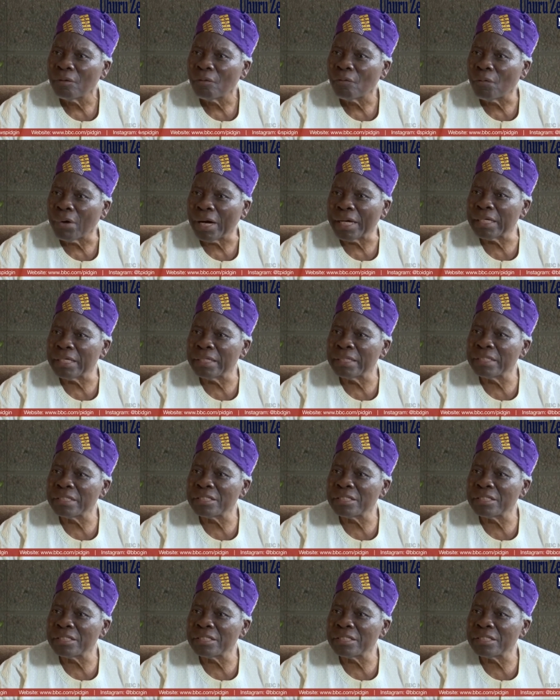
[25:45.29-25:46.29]
Why didn't he
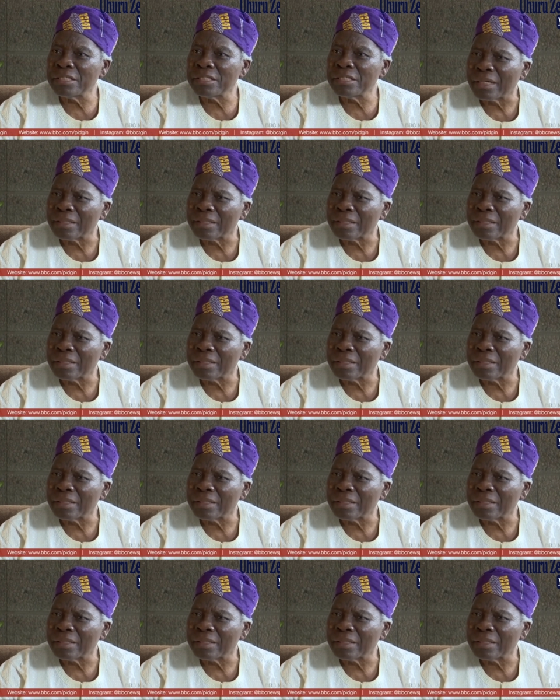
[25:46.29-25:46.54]
do that?